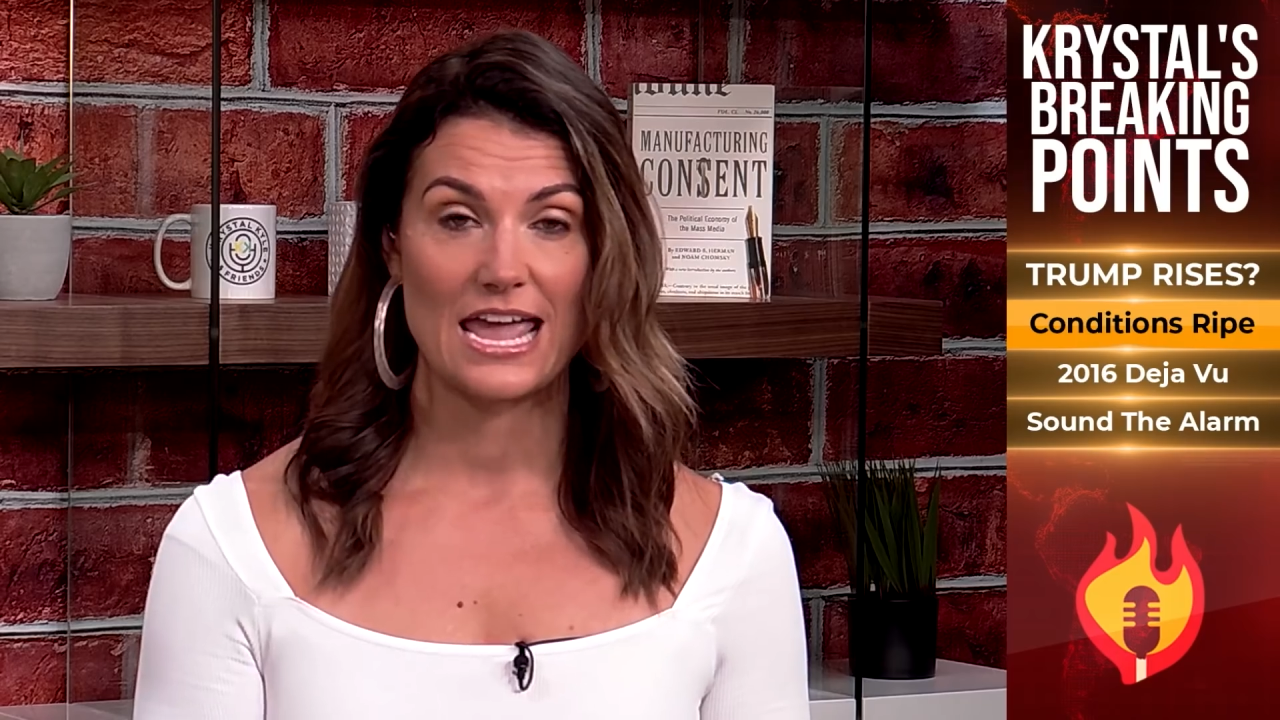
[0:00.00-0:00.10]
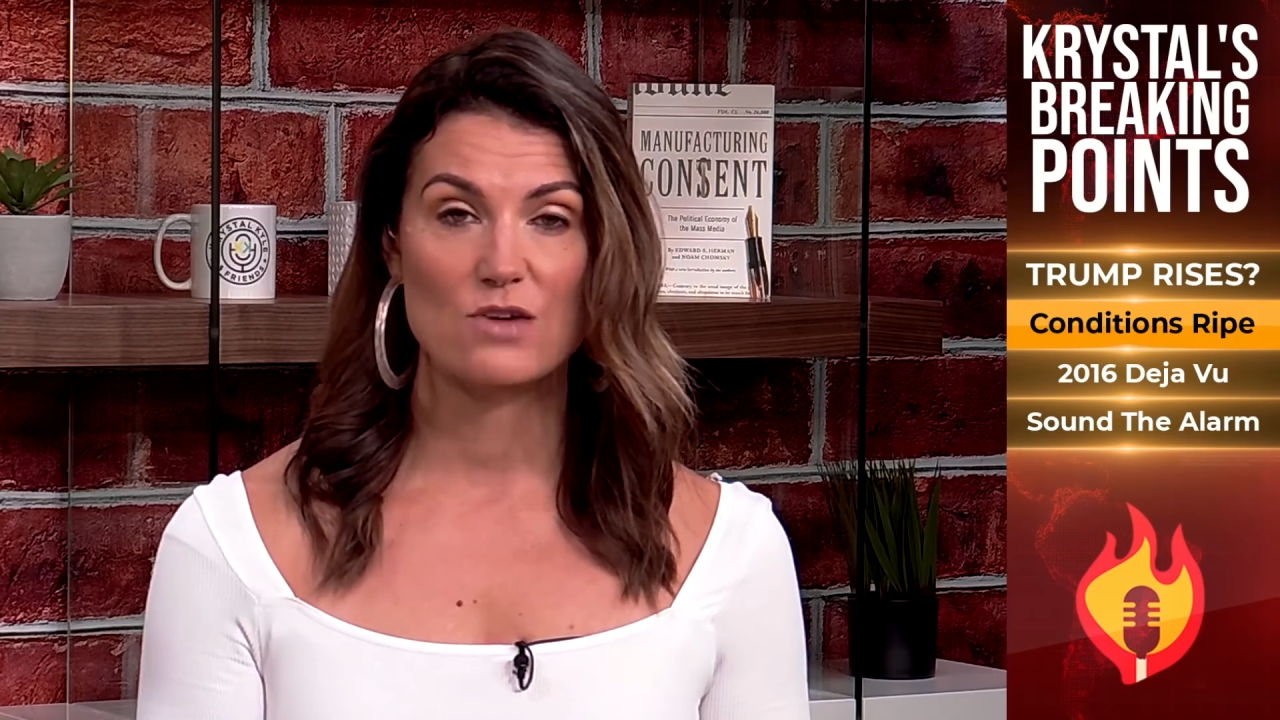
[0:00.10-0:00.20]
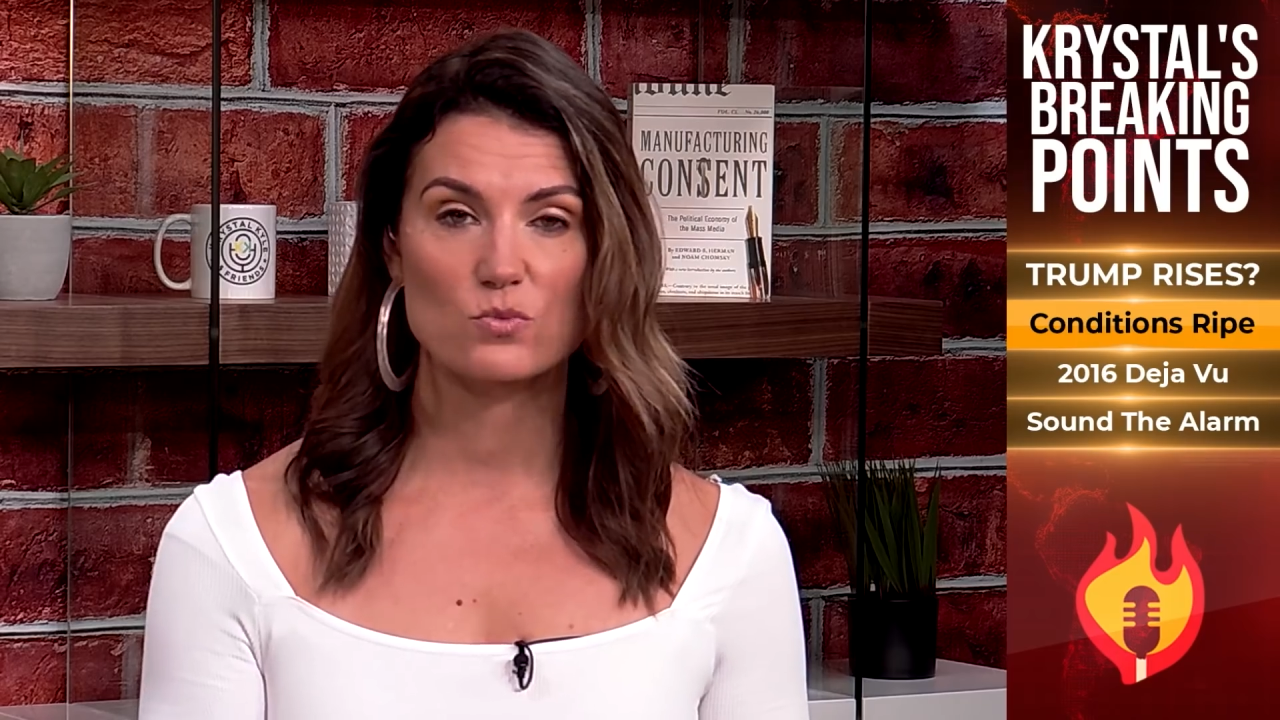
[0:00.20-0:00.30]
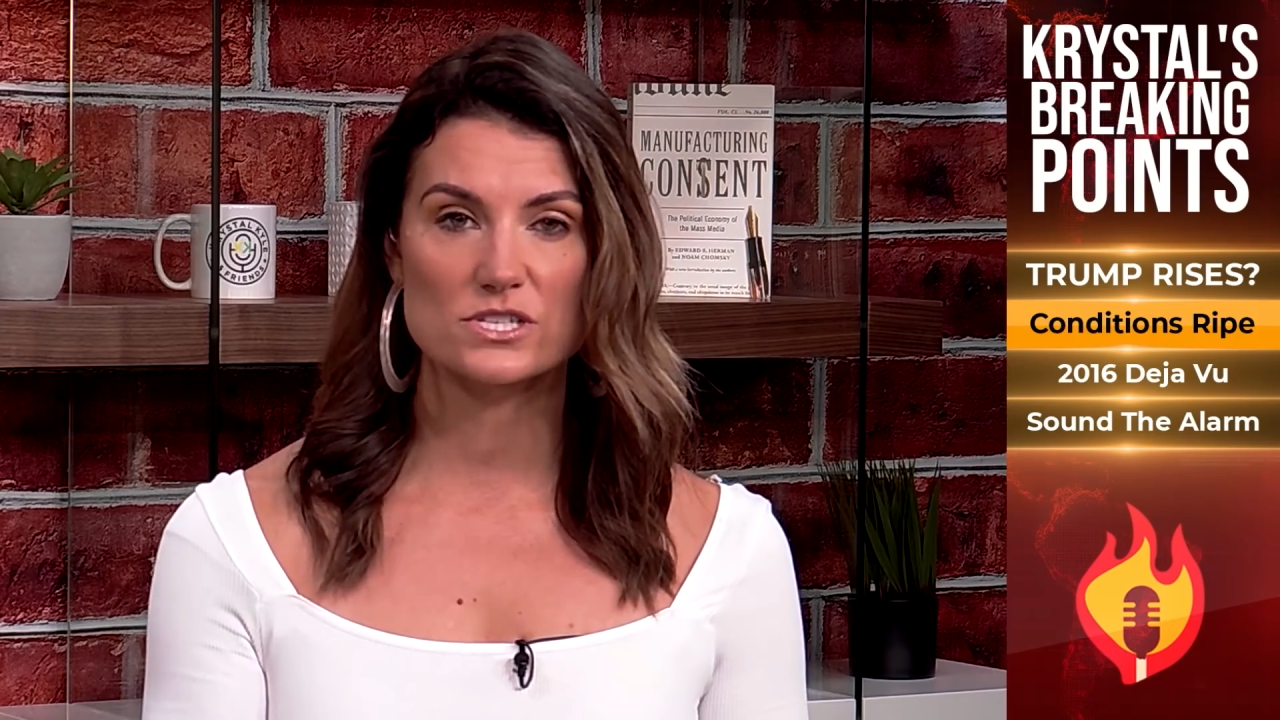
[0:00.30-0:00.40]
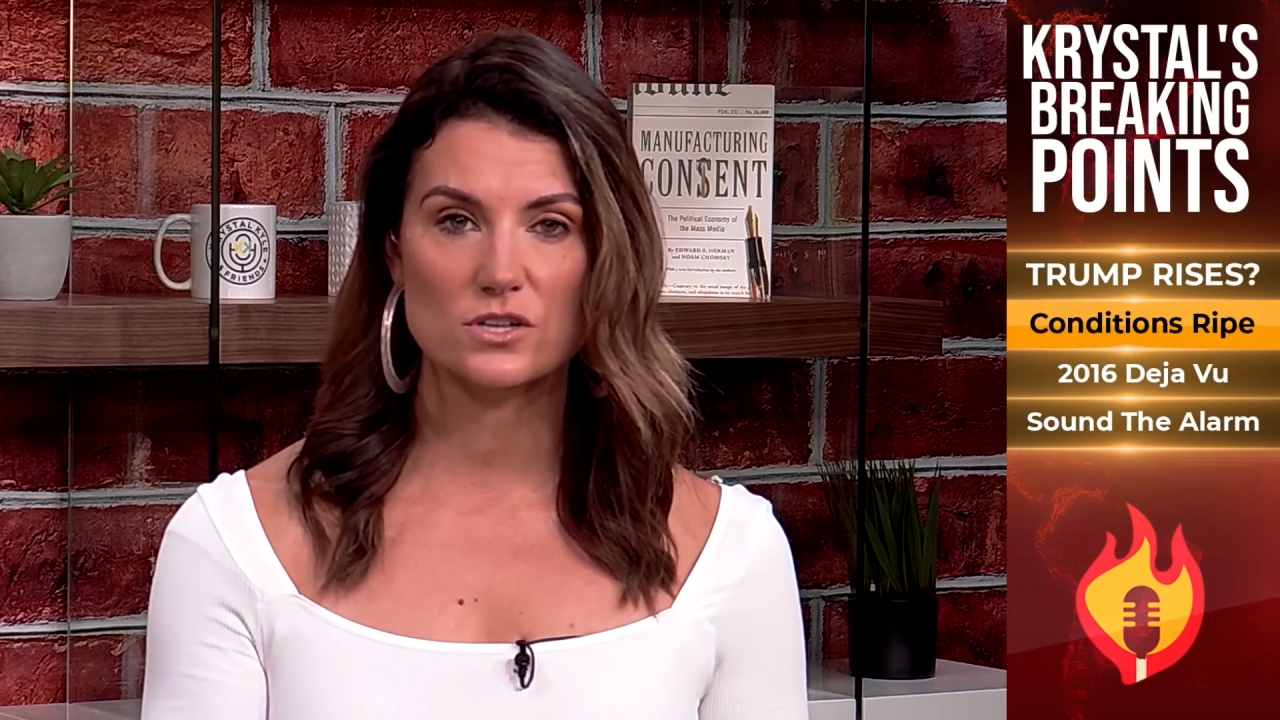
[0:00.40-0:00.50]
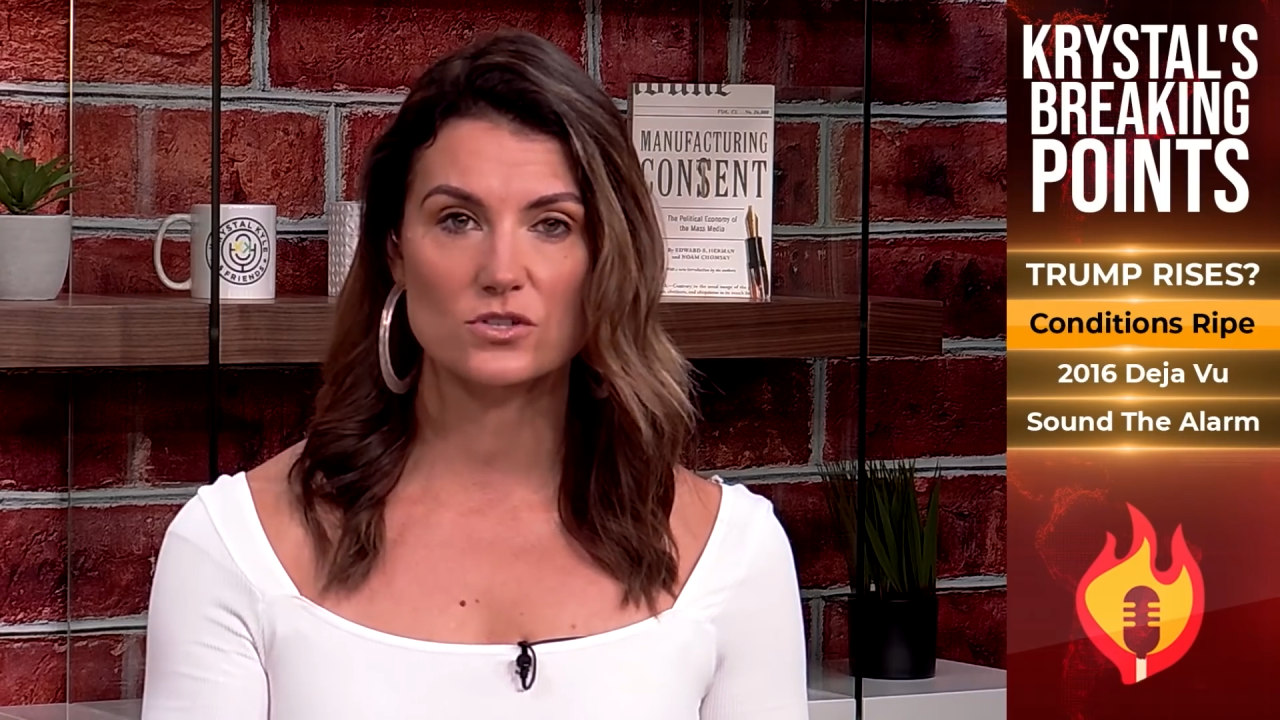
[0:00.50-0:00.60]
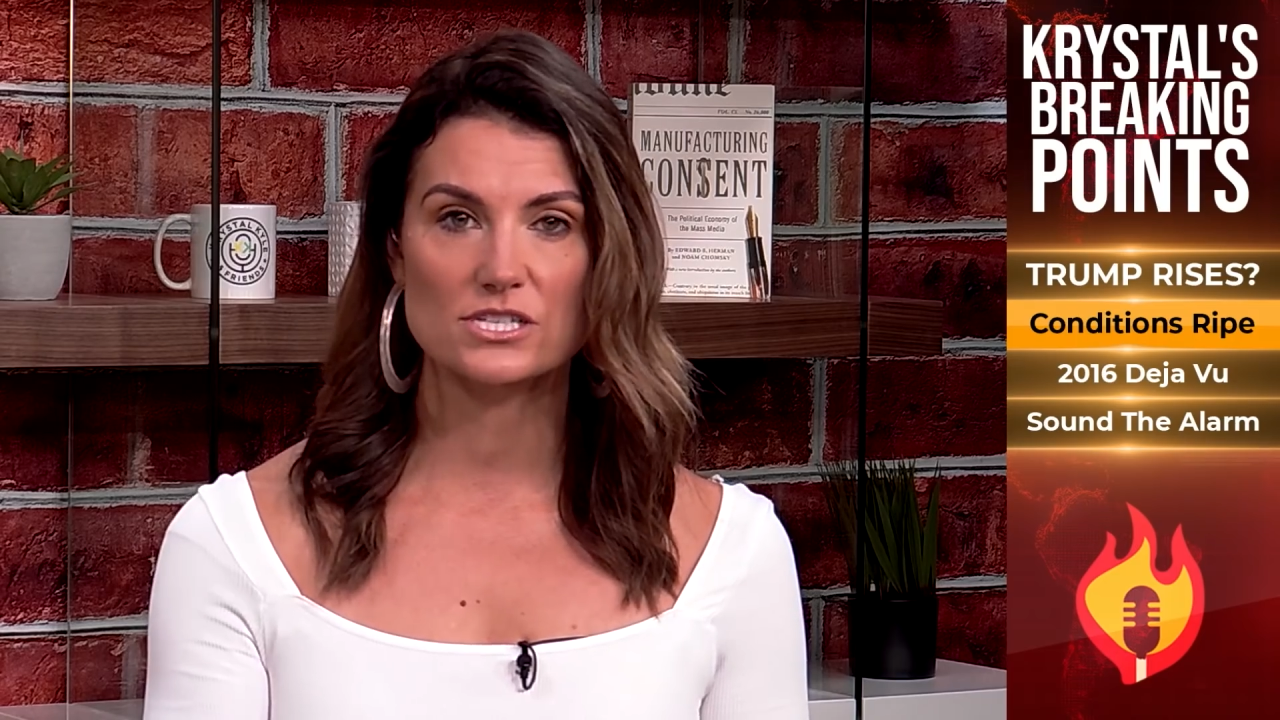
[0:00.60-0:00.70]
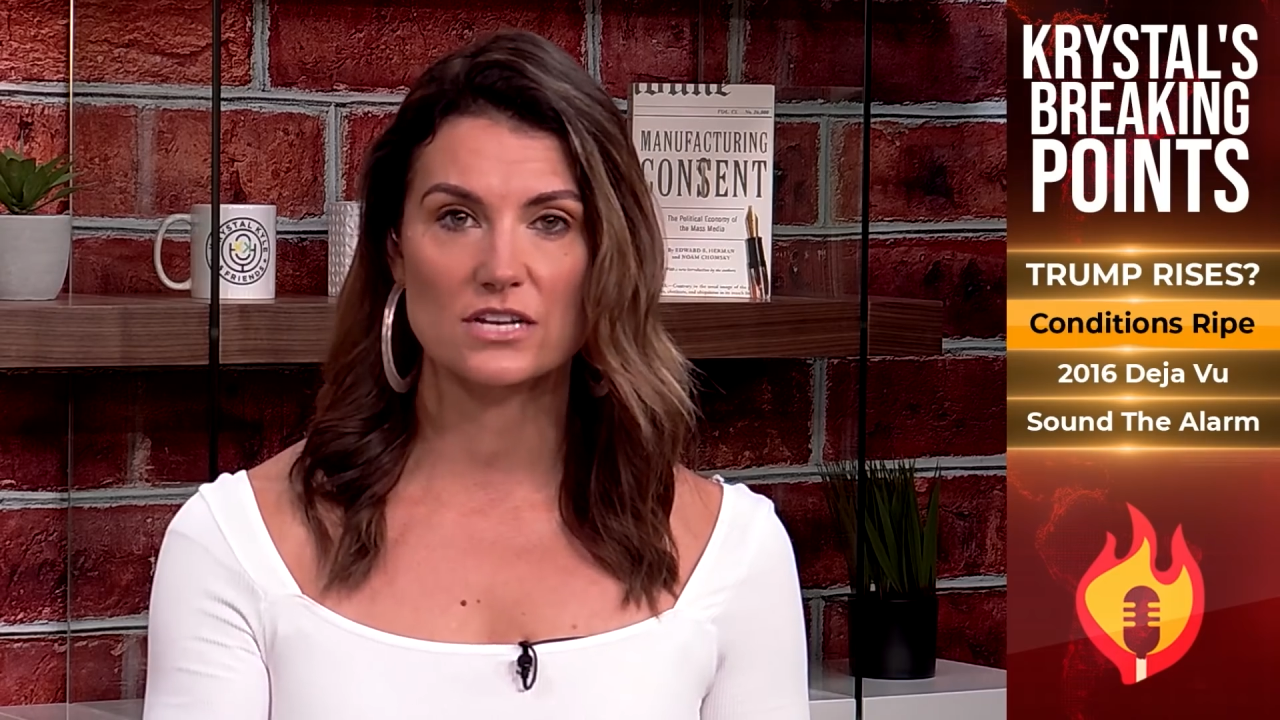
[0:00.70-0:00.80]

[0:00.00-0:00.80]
It results